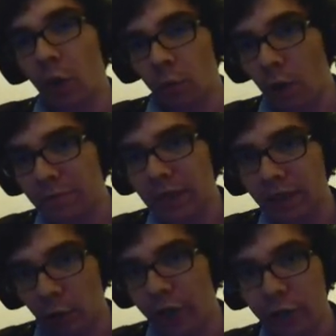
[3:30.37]
our
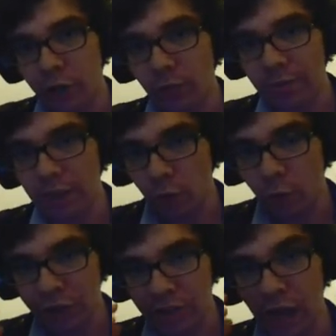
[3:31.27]
website, our engine website,
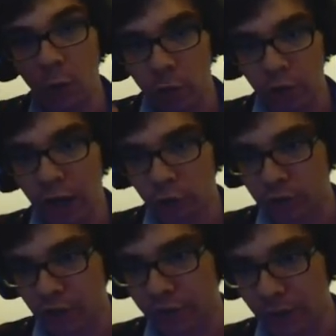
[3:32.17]
or it's our
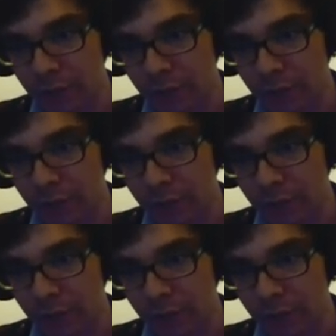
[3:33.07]
actual server